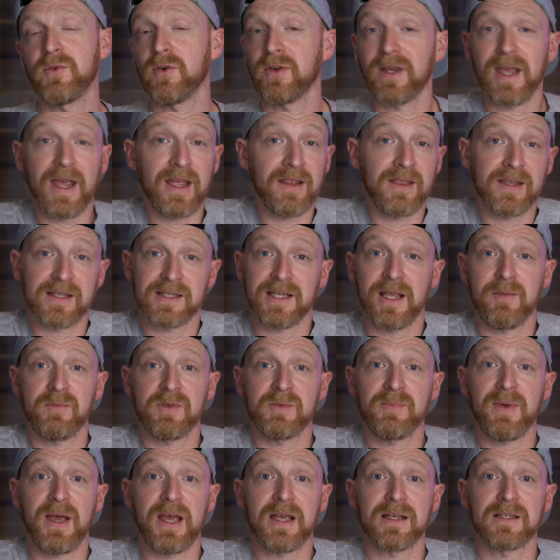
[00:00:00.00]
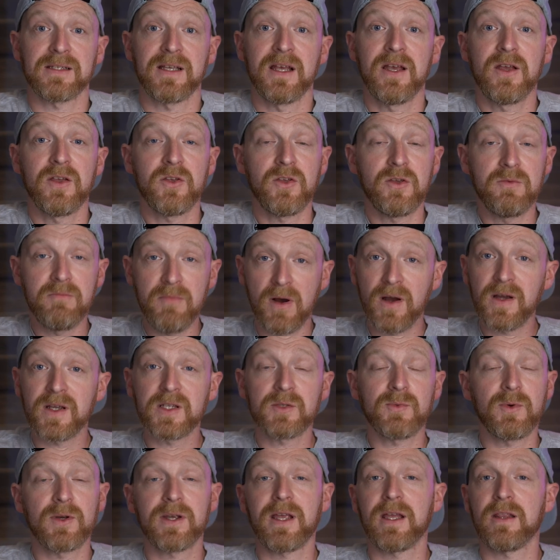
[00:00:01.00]
you're getting the same specs, you might
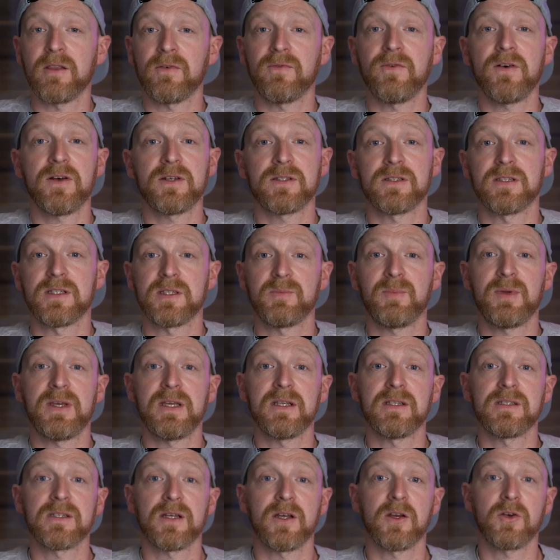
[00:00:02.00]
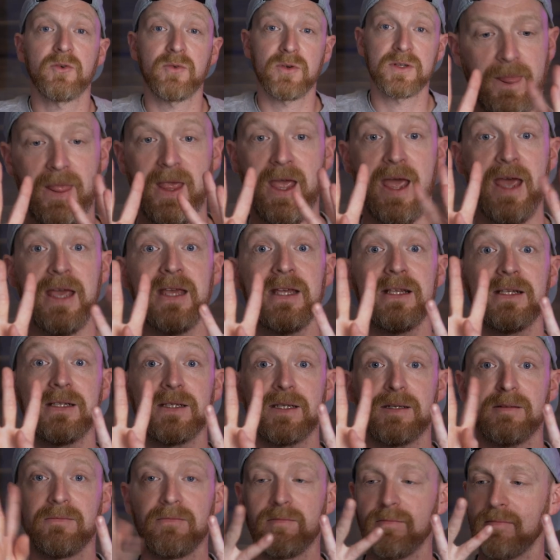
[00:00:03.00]
as well get the faster speeds across
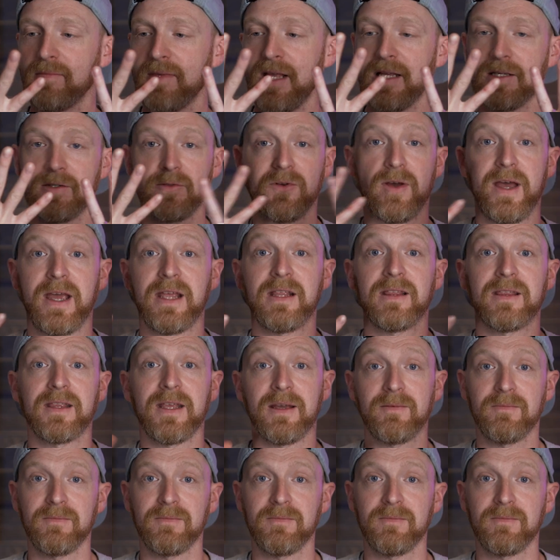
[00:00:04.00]
eight